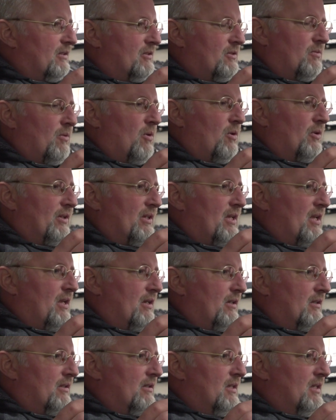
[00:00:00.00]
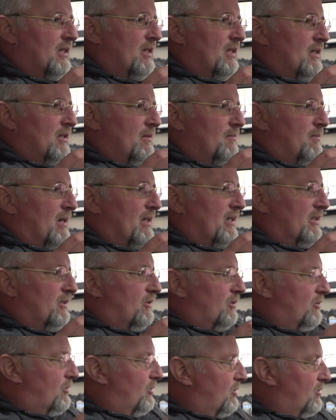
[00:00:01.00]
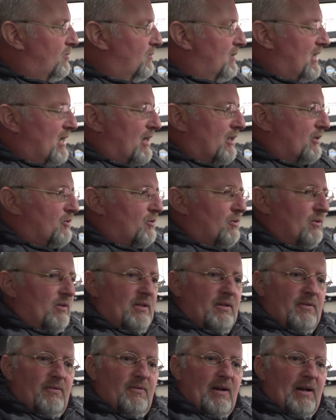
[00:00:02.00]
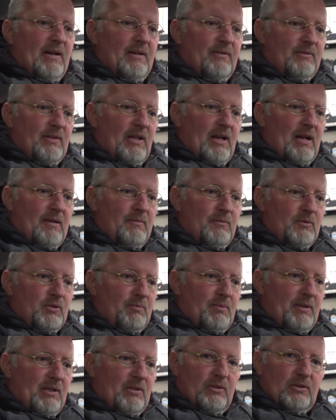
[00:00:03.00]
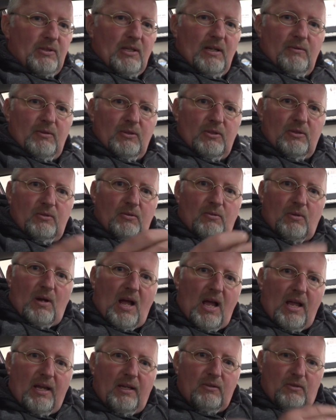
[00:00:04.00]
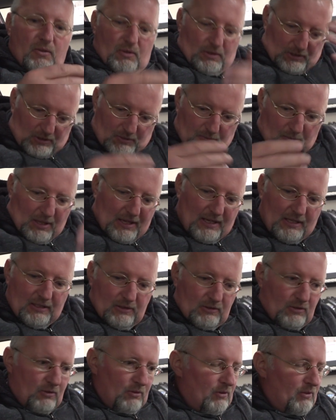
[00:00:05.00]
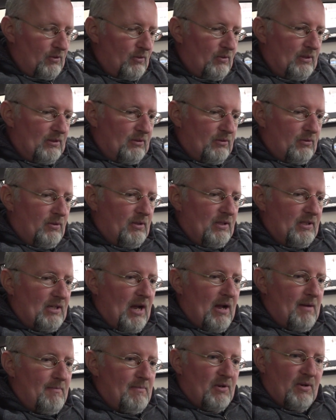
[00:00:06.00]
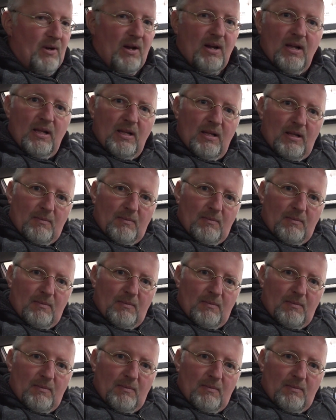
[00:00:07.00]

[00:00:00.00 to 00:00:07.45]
It's working. But it took me actually 5 times because I was trying to explain it to you into the camera.